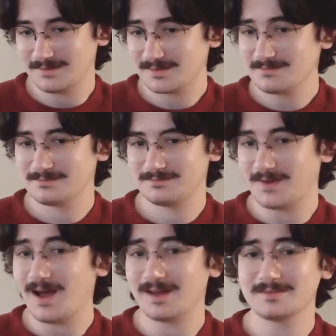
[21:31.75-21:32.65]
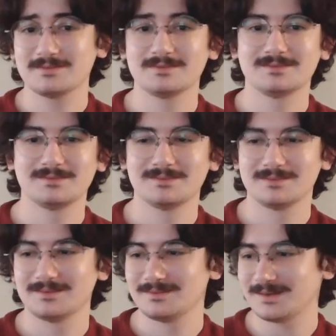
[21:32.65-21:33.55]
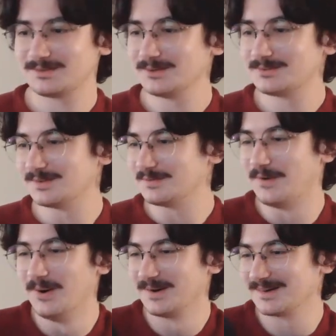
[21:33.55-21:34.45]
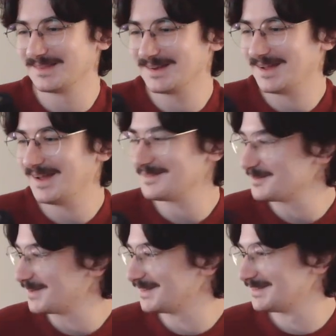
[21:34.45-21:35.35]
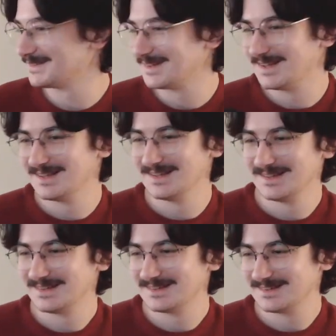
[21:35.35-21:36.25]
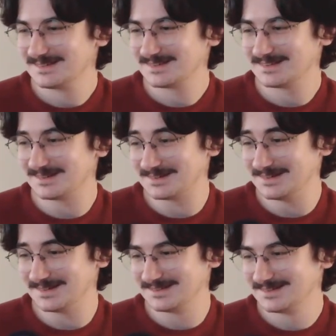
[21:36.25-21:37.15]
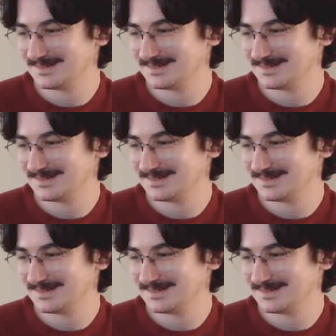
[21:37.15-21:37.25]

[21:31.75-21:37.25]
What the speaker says: I've got 5. I showed you the 4 that I have. I mean, they're good.